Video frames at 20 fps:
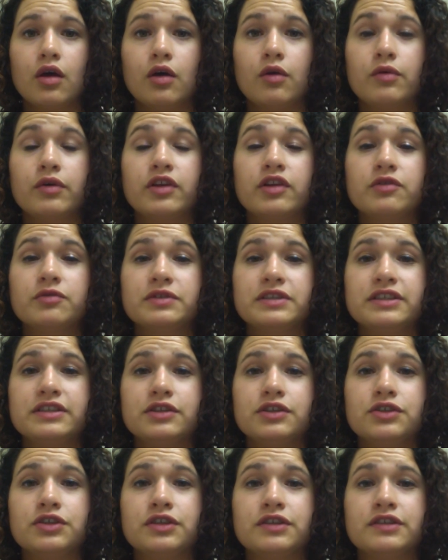With the
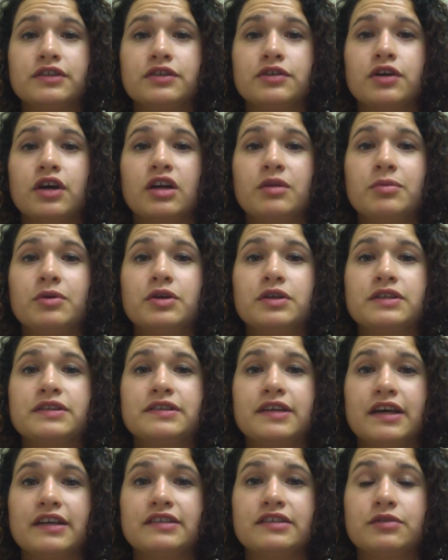researchers' incredible
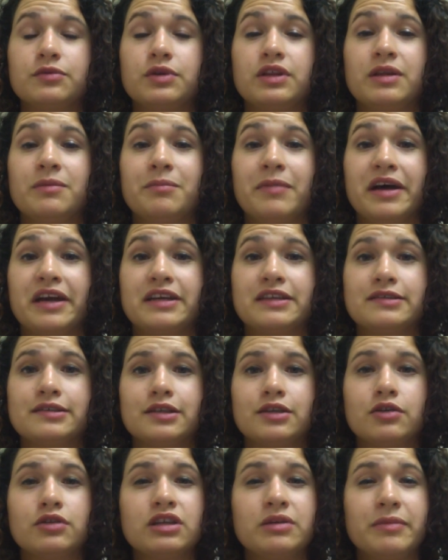success with the mice,
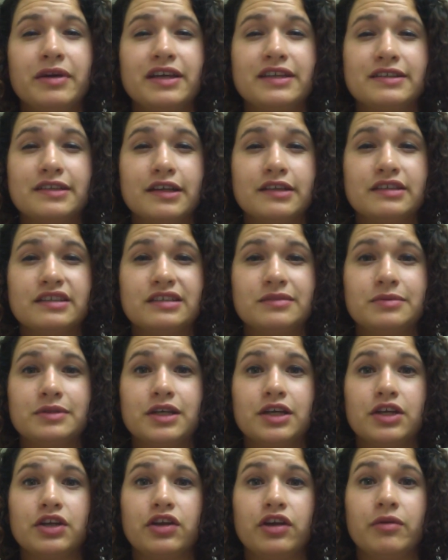it only makes sense to
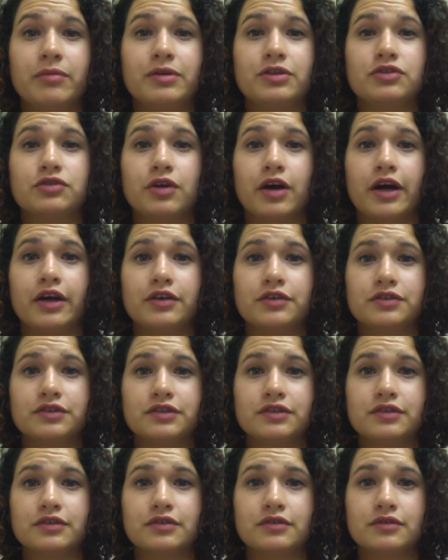begin human
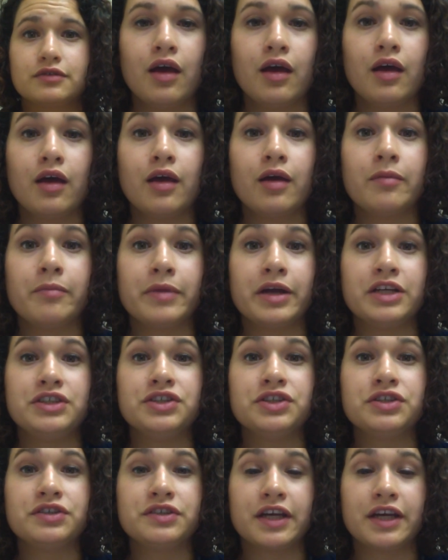trials.
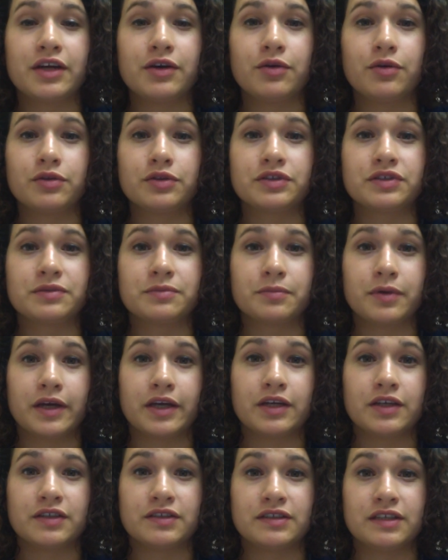Major stakeholders and
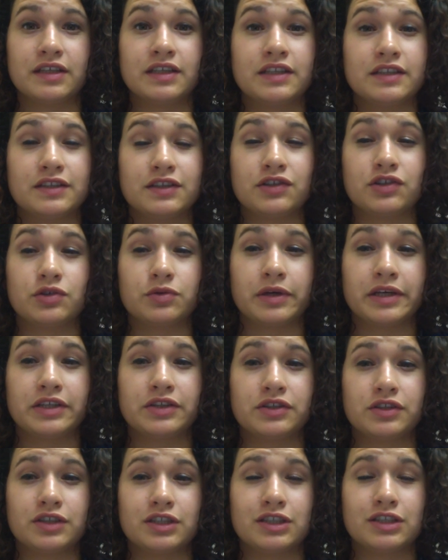players in the
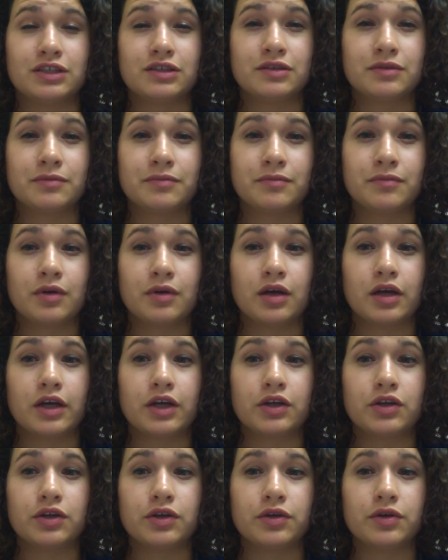situation
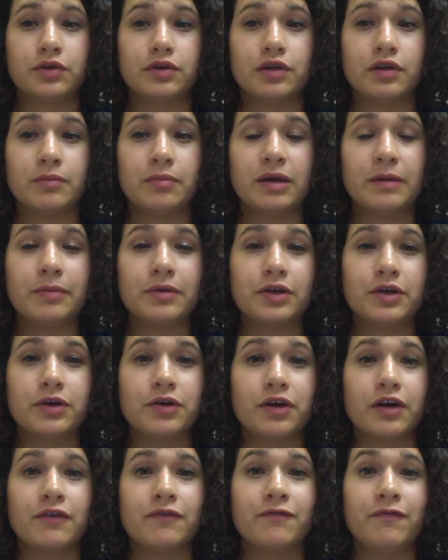include people who
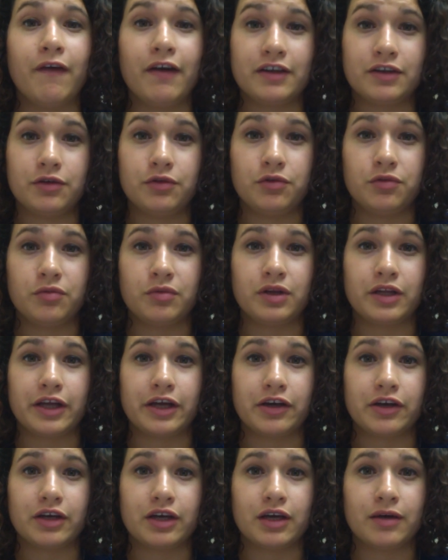are infected with
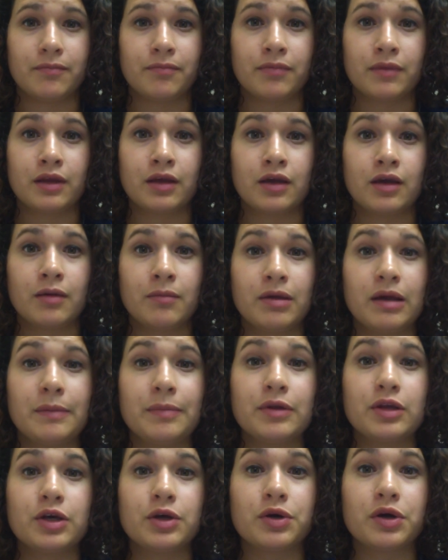malaria,
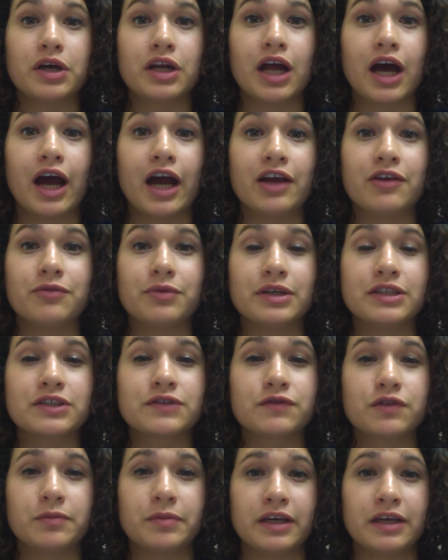people who are at high risk
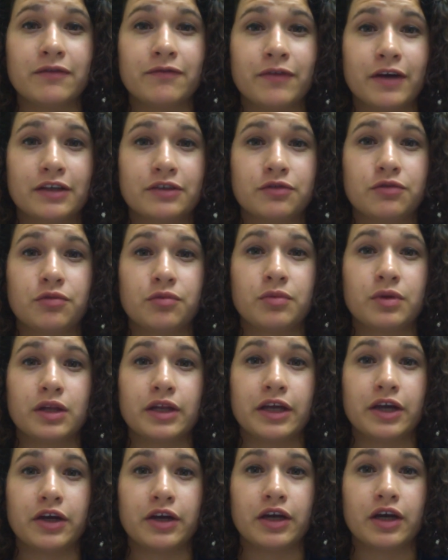for being infected with
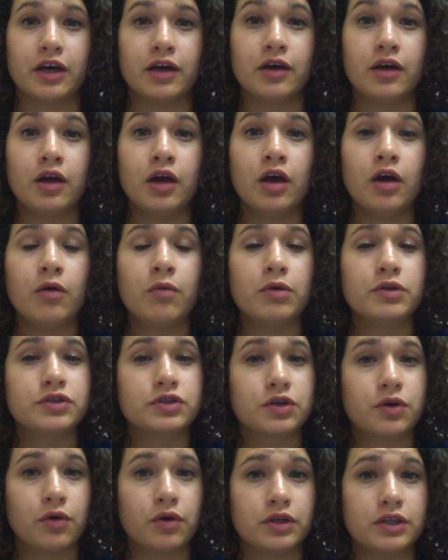malaria, which
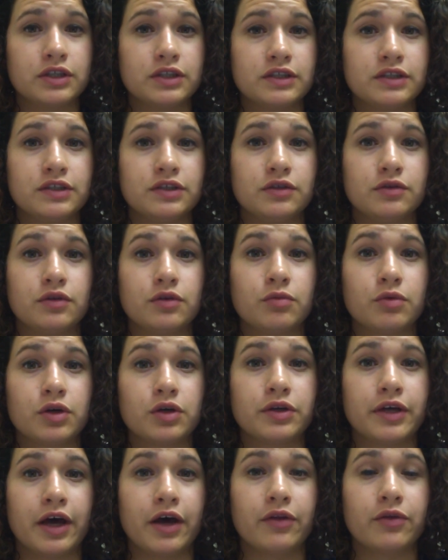according to the
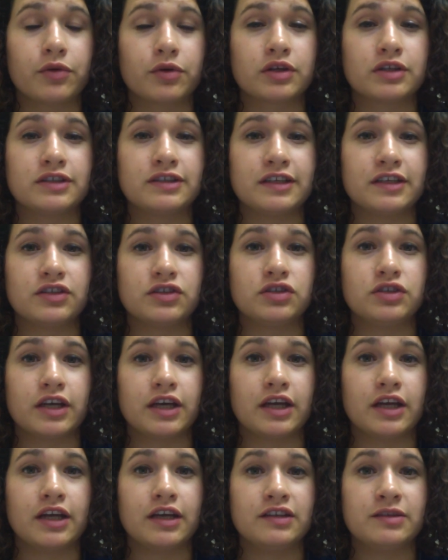World Health Organization
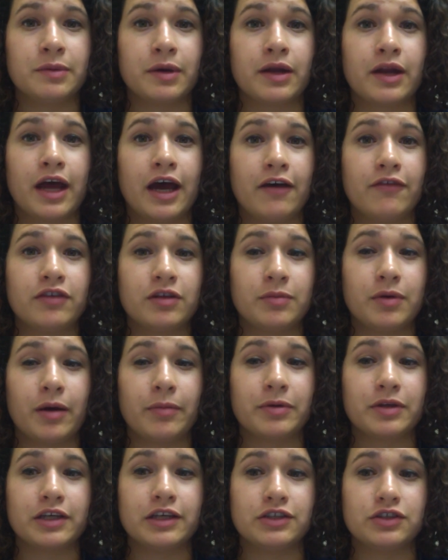data is about half the
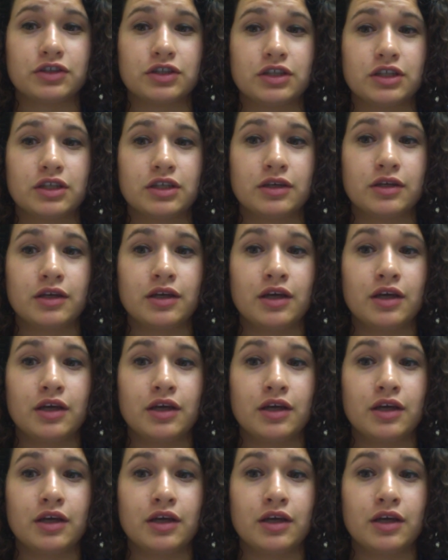population,